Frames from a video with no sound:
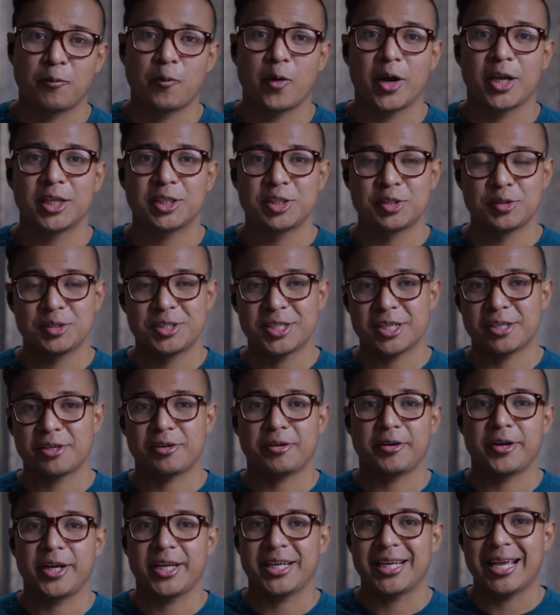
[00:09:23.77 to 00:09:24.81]
way to
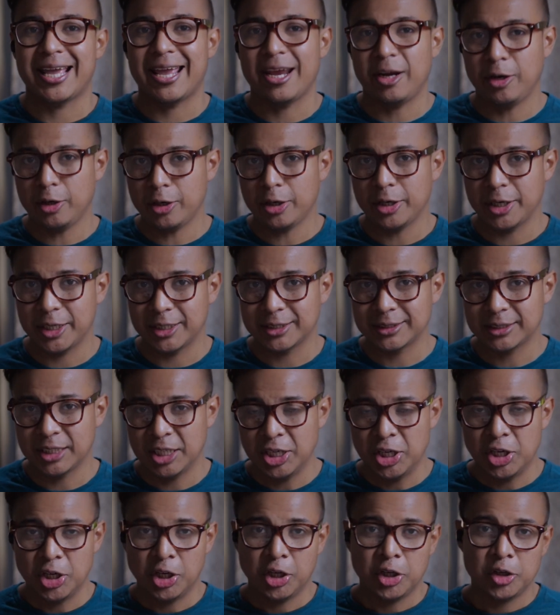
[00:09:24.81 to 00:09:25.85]
generate earnings,
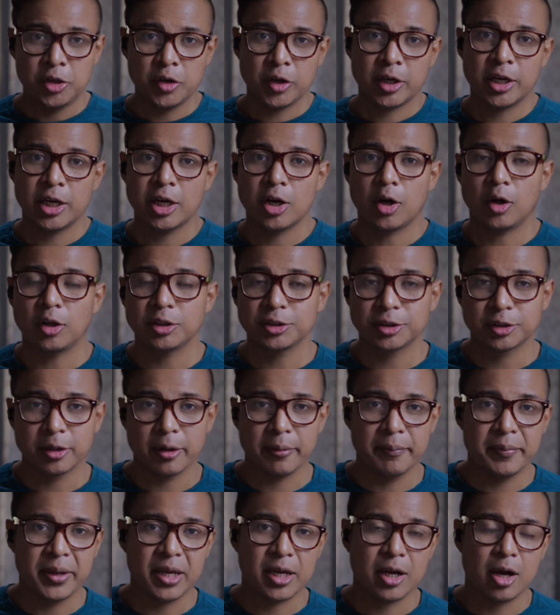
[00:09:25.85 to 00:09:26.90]
you can also
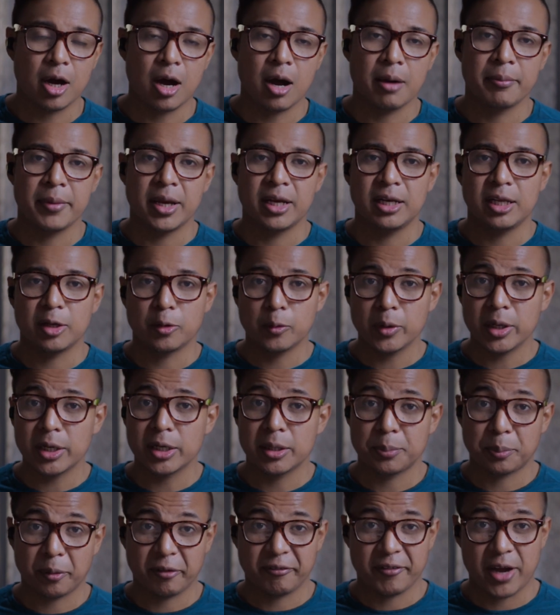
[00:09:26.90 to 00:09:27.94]
become a
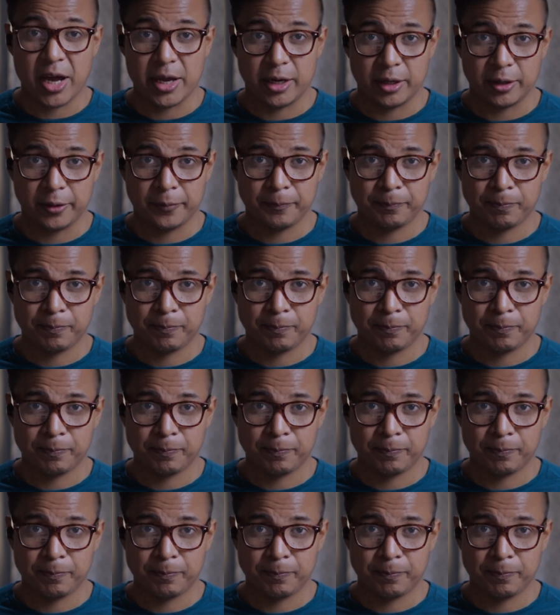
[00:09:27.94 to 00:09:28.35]
liquidity provider.